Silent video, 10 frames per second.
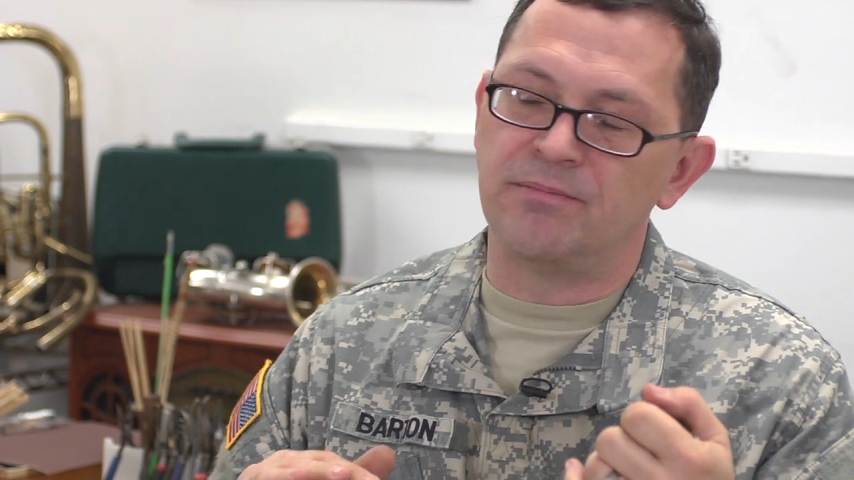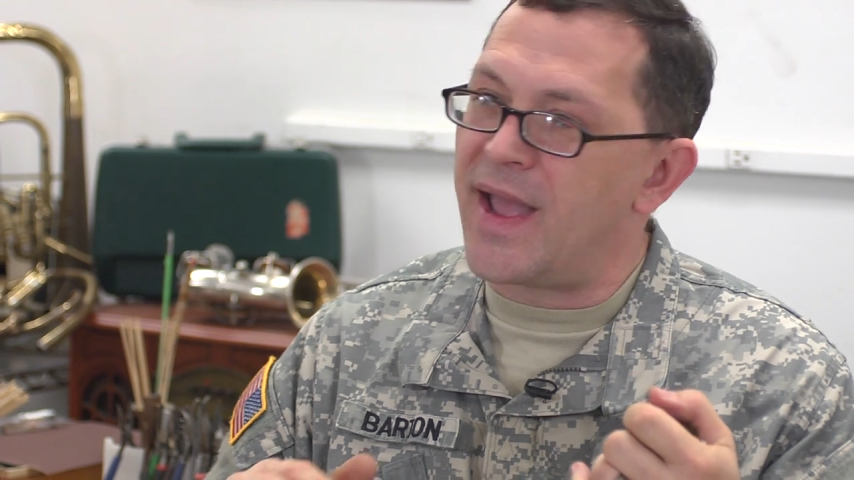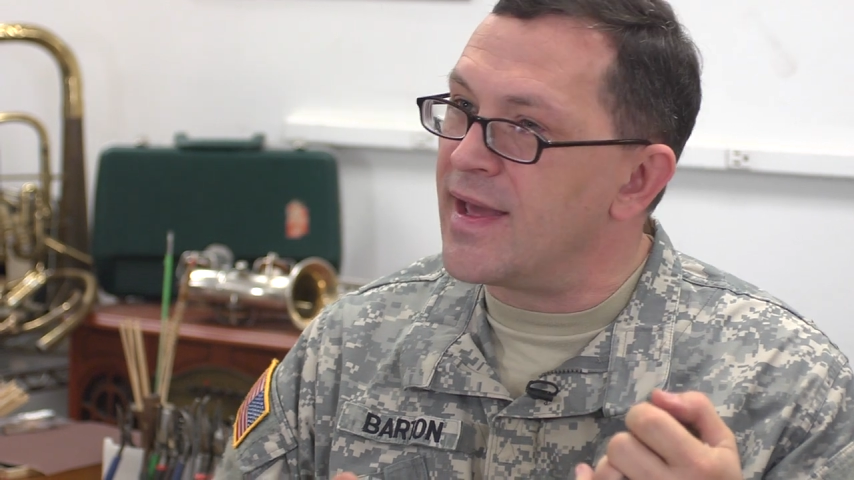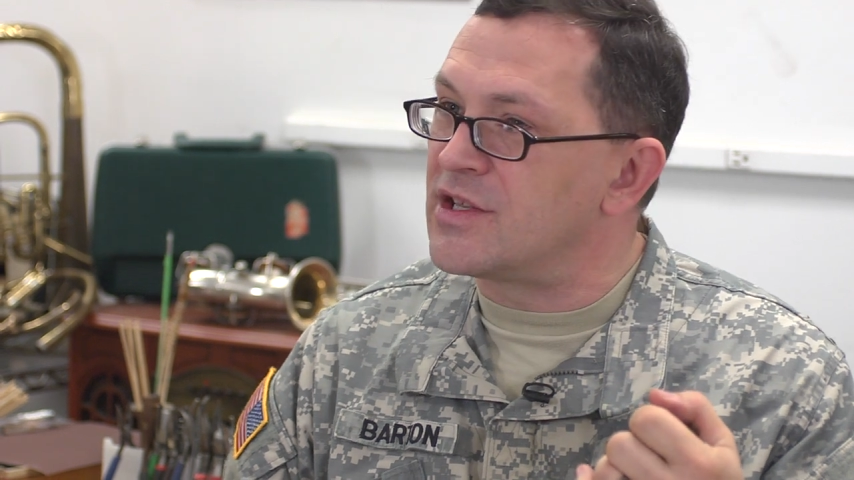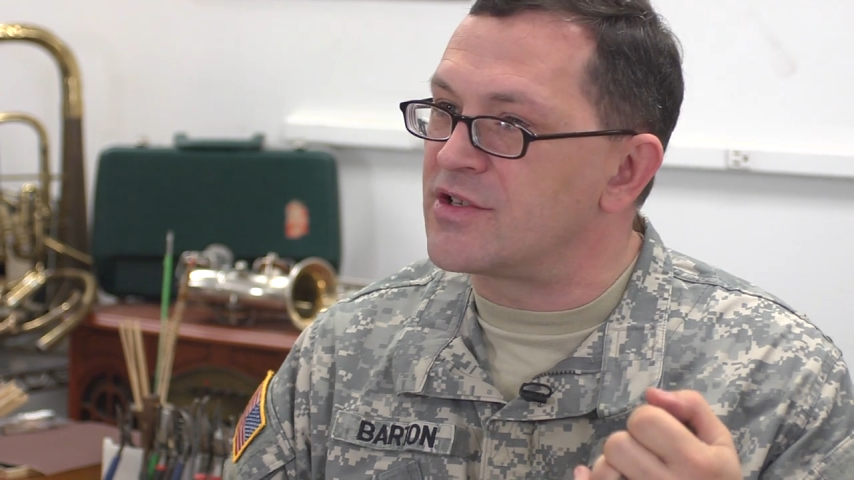
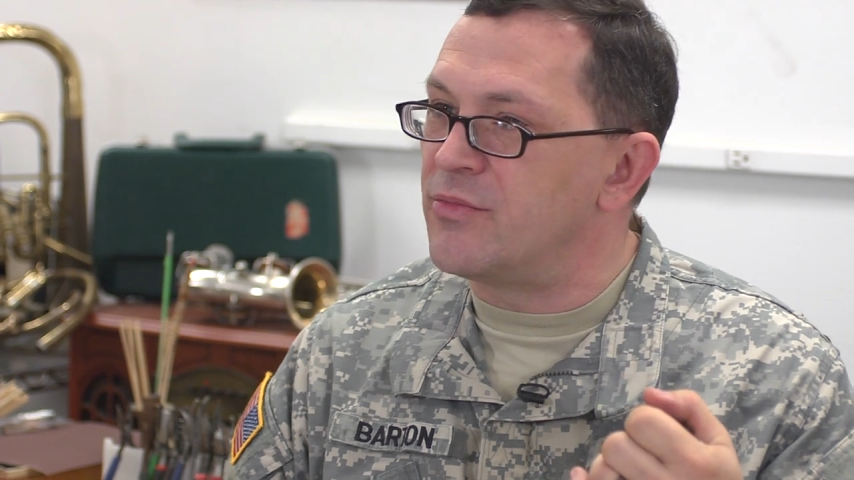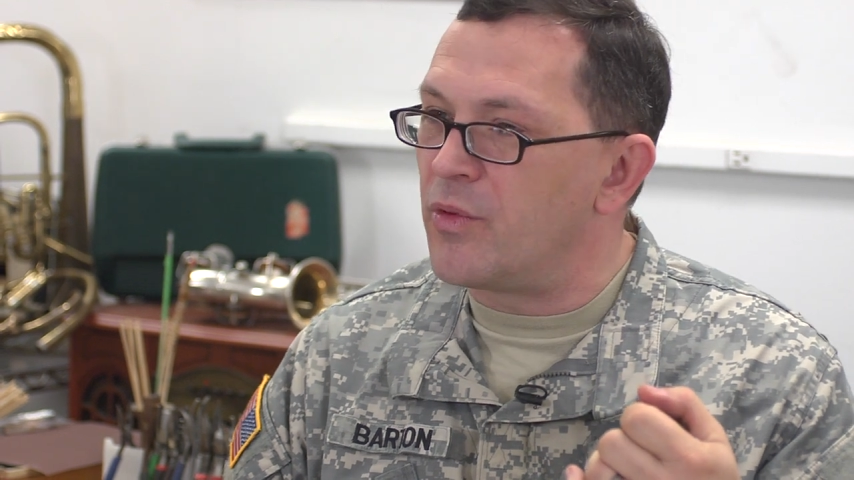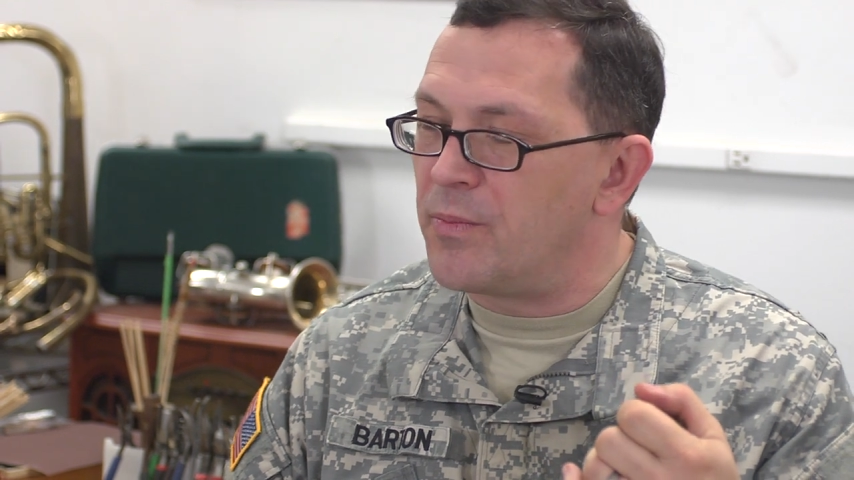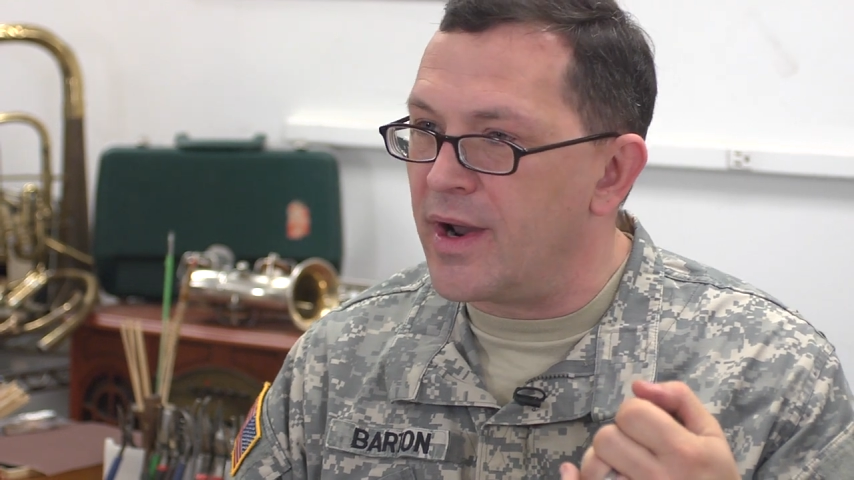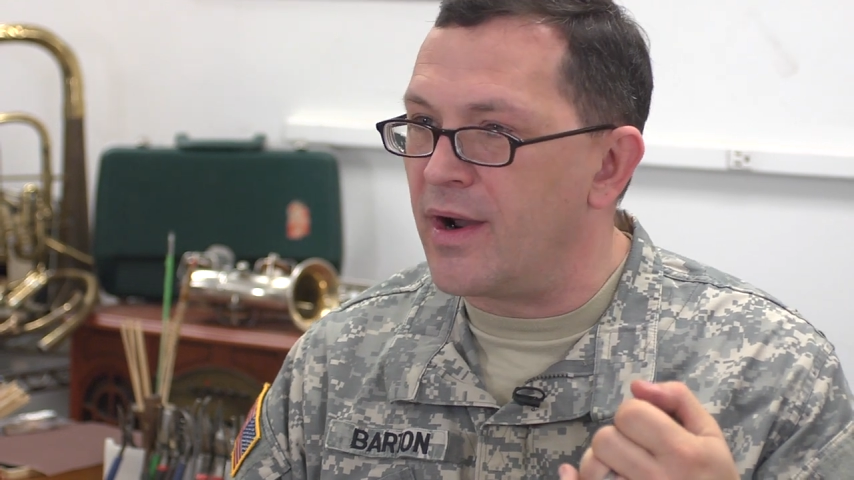band instrument
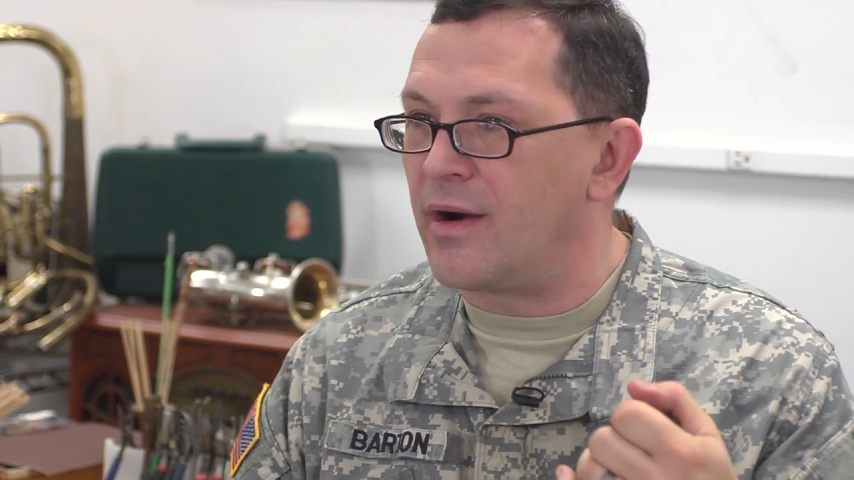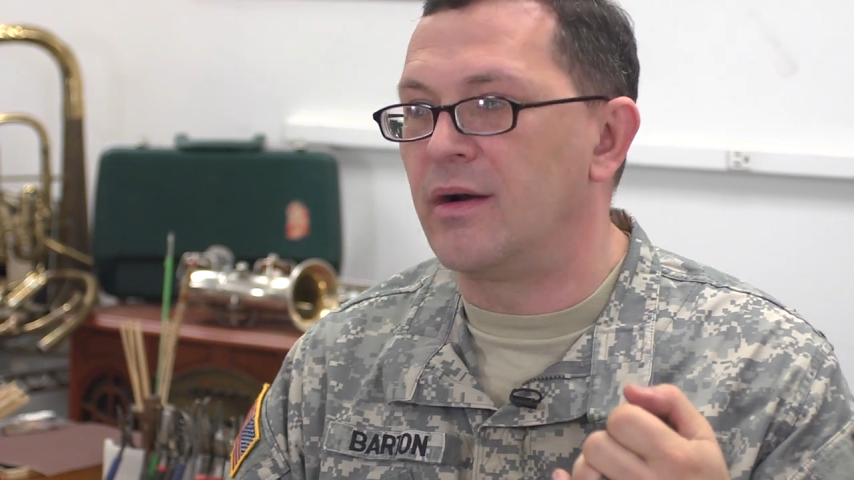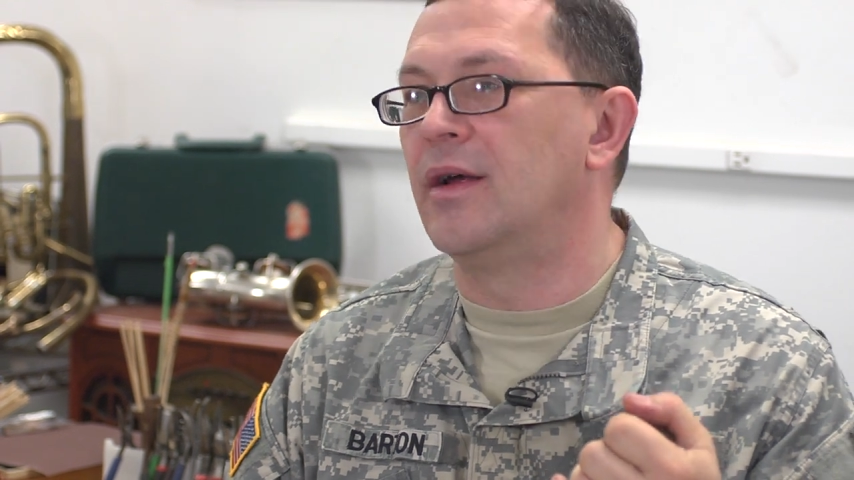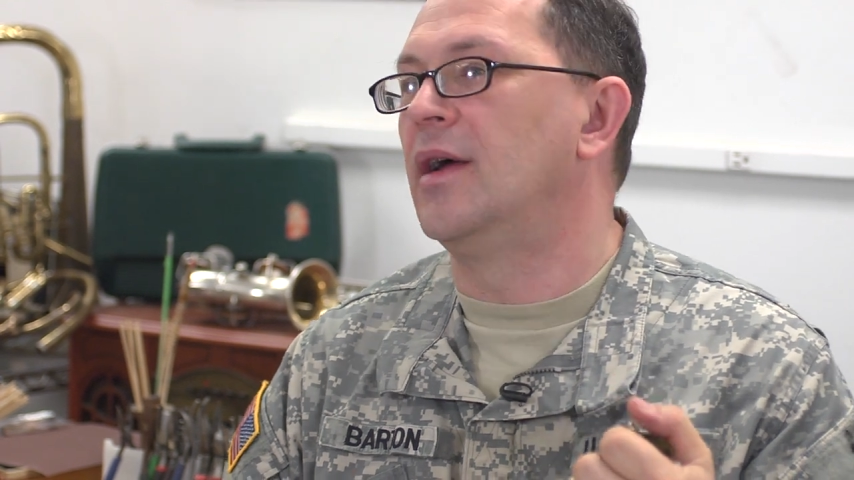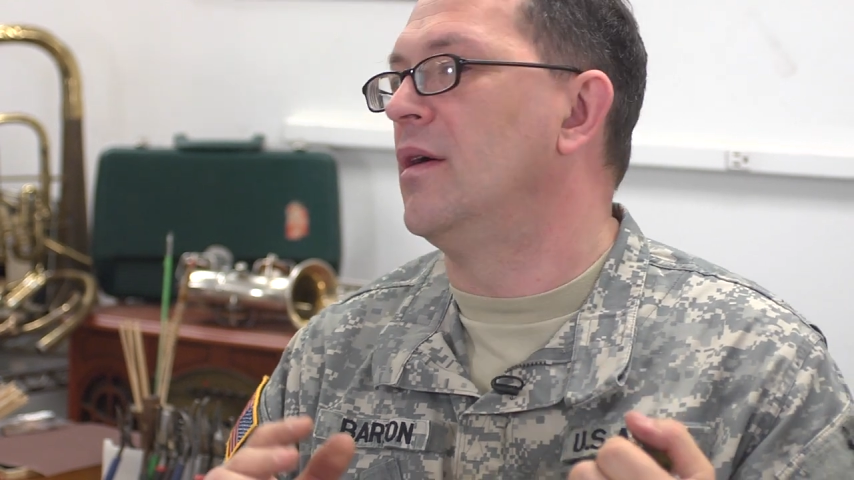repair,